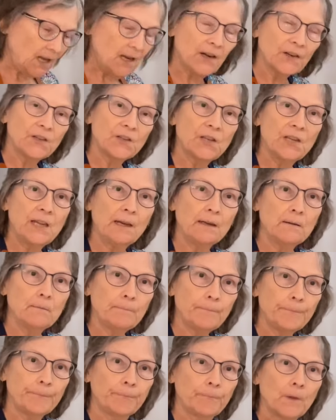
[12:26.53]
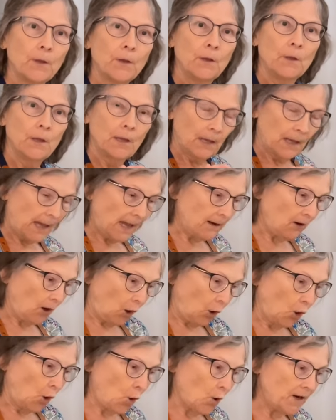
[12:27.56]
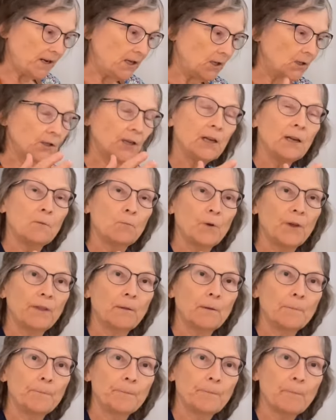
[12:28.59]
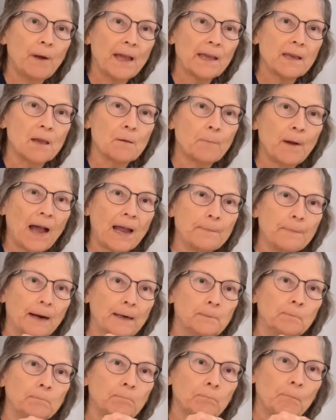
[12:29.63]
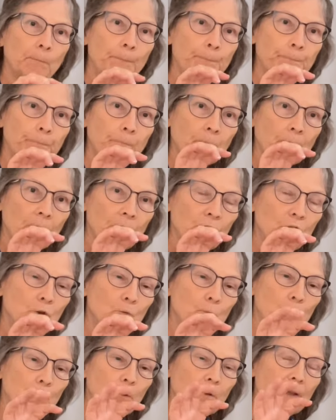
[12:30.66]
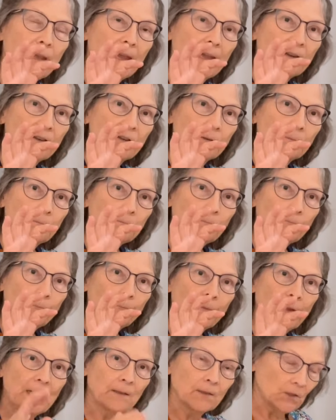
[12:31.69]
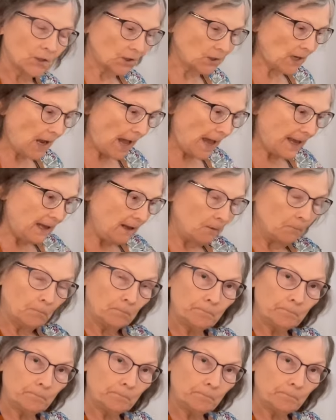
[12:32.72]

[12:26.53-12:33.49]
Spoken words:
a tin and line your tin with baking paper, you will it'll stay